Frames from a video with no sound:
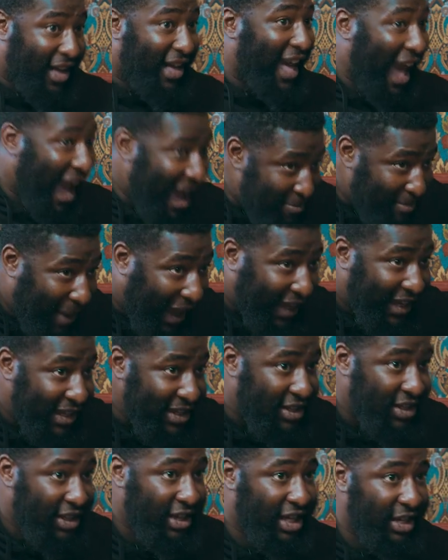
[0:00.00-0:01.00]
came back
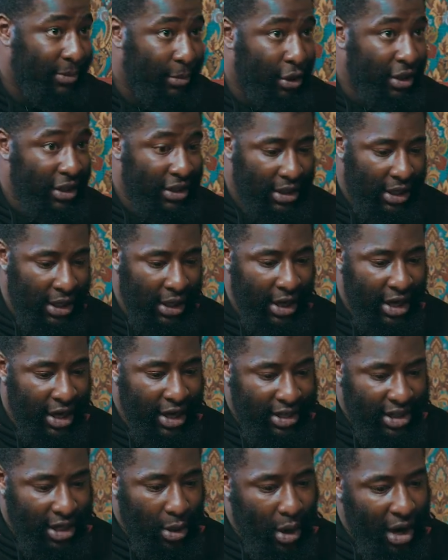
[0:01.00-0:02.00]
into the community.
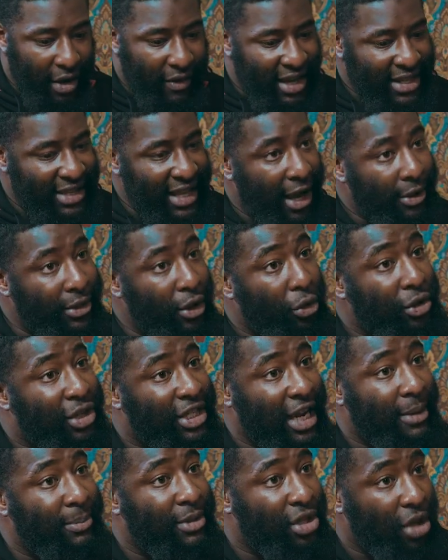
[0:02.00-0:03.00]
So whereas now those
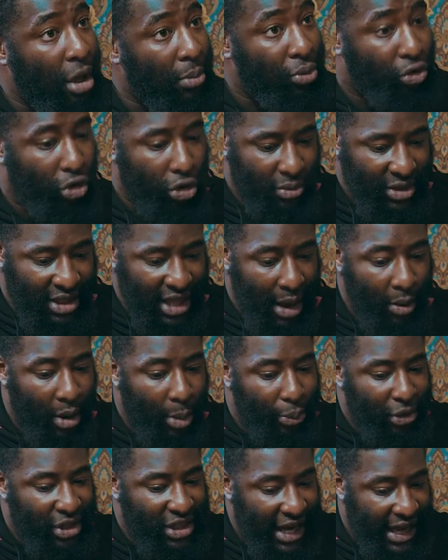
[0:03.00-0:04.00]
same subgroups now
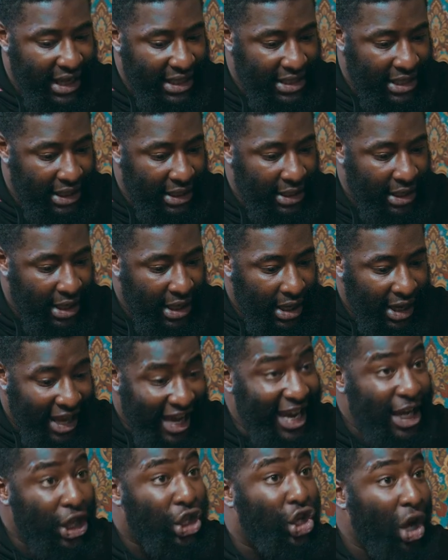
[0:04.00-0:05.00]
are protecting
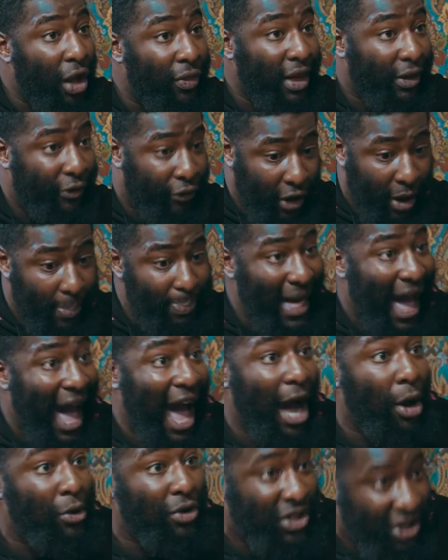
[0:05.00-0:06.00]
each other from
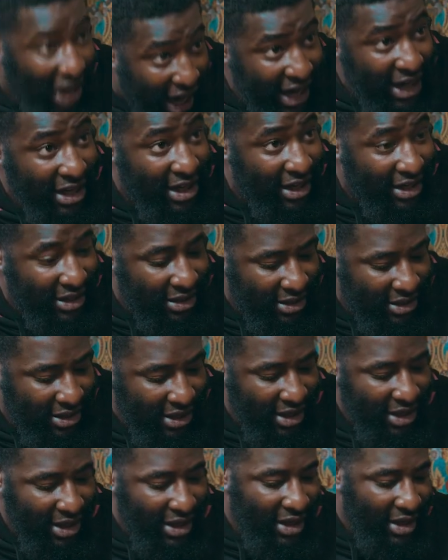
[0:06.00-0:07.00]
the outsiders,
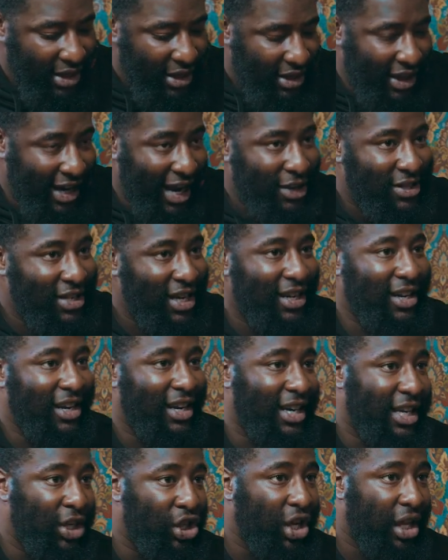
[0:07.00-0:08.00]
they're now turning
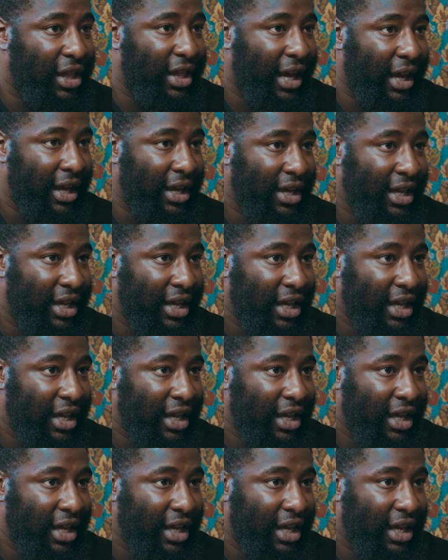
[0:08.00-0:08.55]
on each other